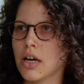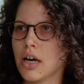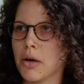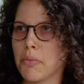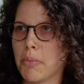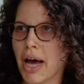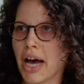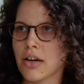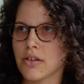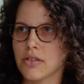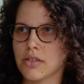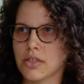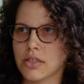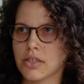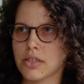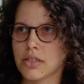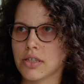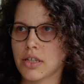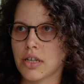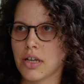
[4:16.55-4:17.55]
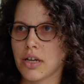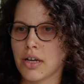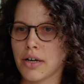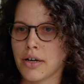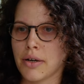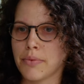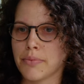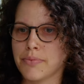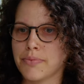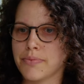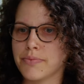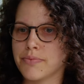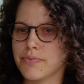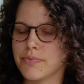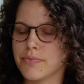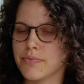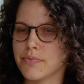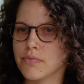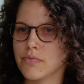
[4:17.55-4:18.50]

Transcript: about um,